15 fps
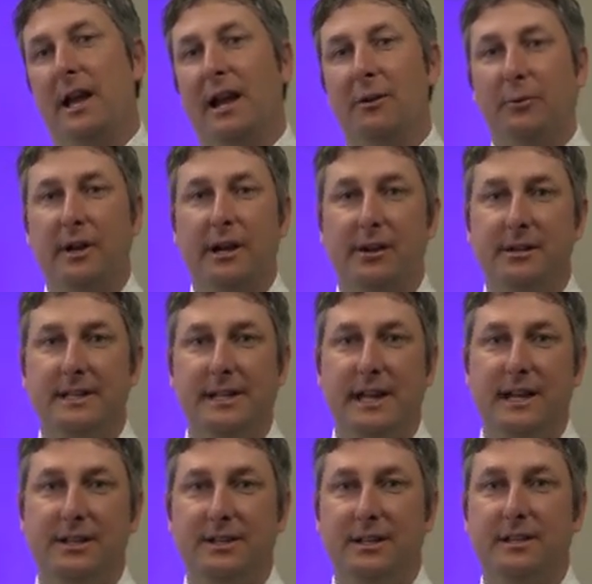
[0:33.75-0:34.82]
and we're here
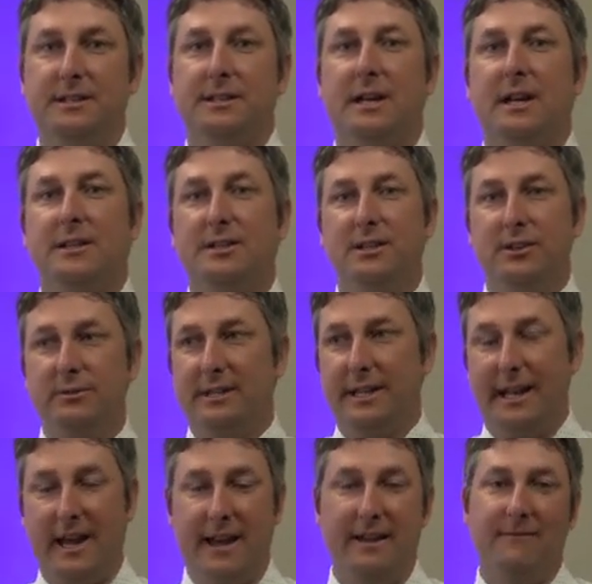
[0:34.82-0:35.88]
today to discuss
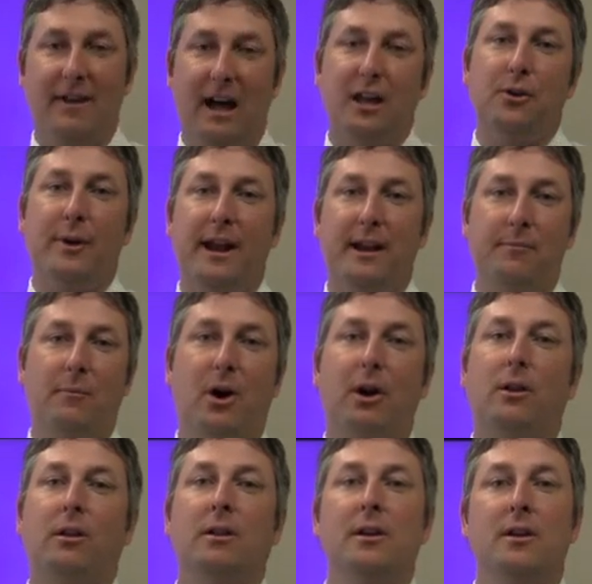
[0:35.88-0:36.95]
using a value-added
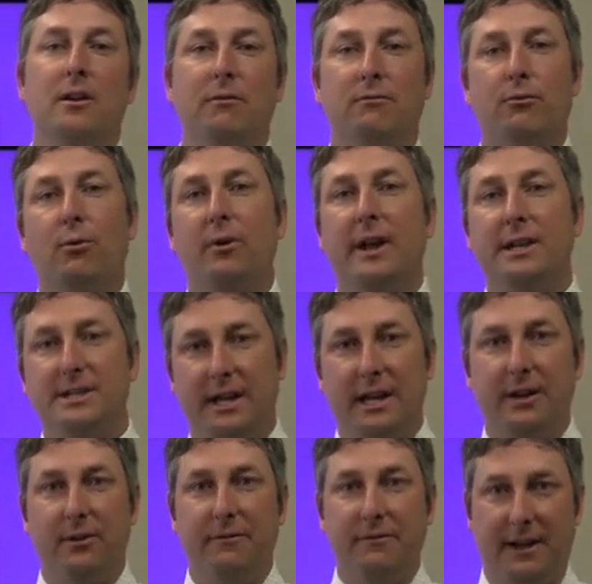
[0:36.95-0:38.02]
model for
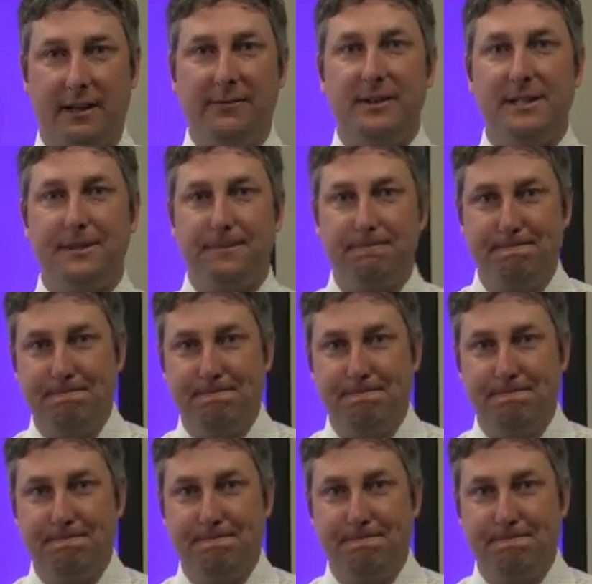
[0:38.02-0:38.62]
educator effectiveness.